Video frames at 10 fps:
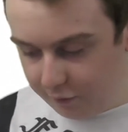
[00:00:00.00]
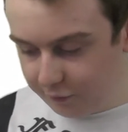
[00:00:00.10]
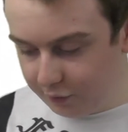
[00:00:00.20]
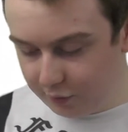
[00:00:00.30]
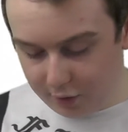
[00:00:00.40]

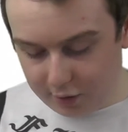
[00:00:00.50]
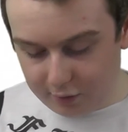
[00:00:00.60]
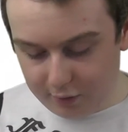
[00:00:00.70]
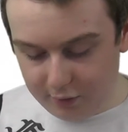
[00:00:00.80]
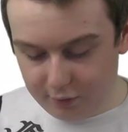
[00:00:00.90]
For a
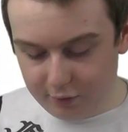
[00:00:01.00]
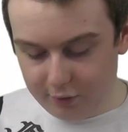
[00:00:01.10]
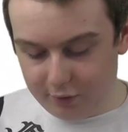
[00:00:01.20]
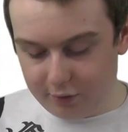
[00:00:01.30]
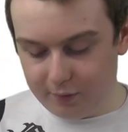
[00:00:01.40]
clean
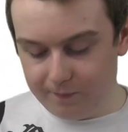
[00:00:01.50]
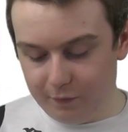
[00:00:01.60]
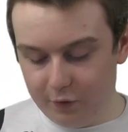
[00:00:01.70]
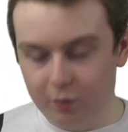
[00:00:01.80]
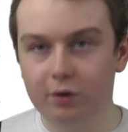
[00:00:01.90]
look,
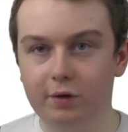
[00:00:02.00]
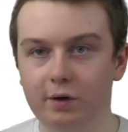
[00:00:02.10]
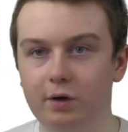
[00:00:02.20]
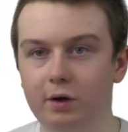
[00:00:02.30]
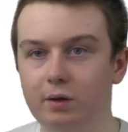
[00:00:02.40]
you want
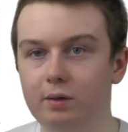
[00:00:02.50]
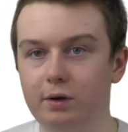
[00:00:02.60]
to at